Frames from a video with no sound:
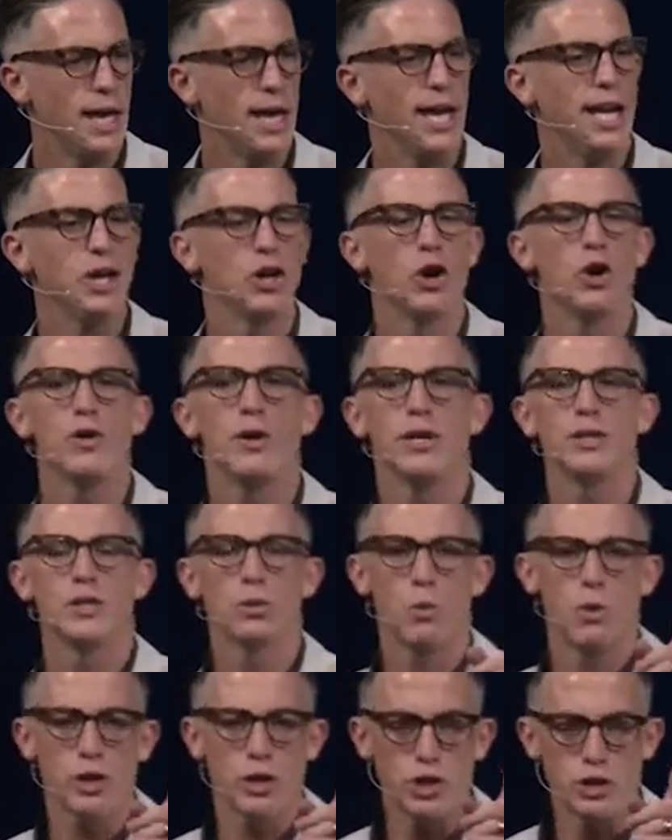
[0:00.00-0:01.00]
Endurance.
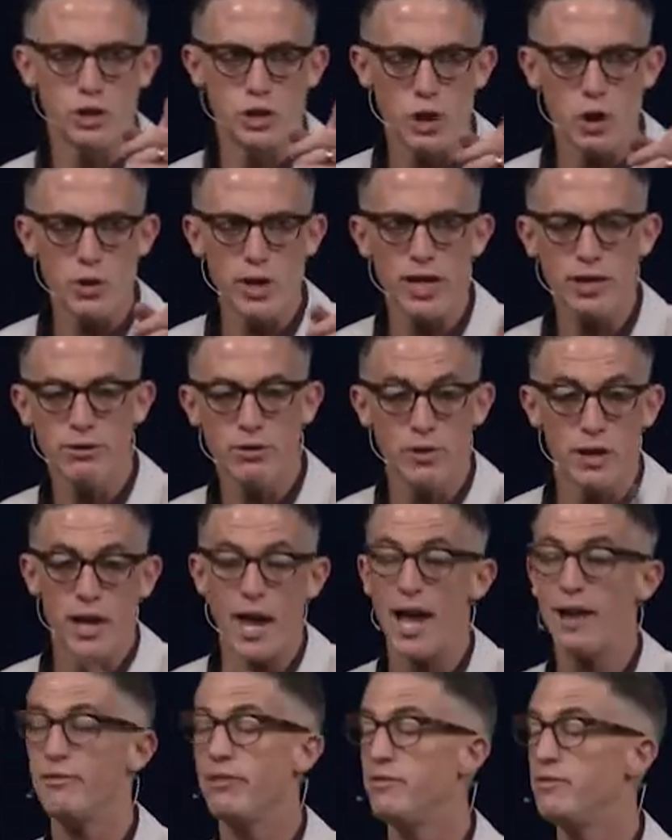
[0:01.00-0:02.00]
We're going to journey through the
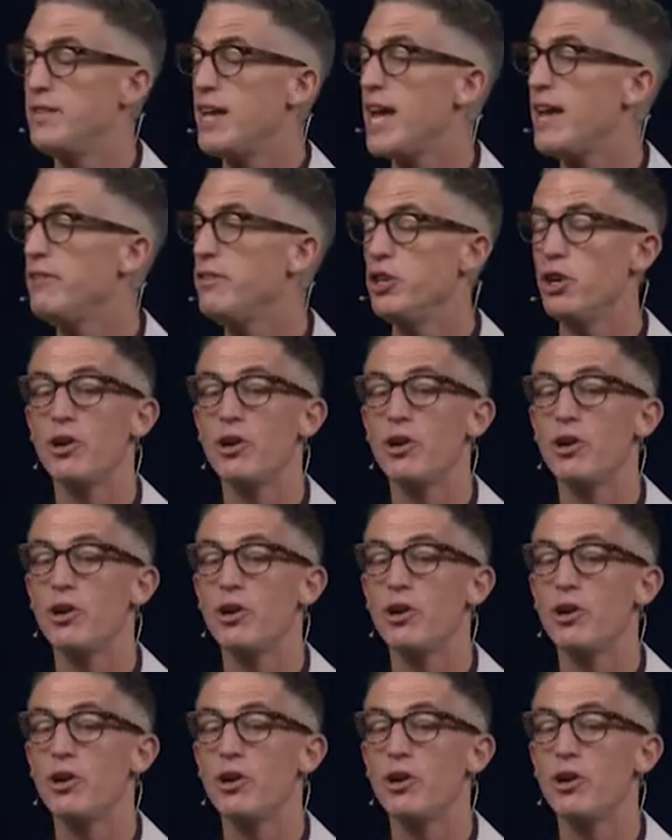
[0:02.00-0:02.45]
life of David.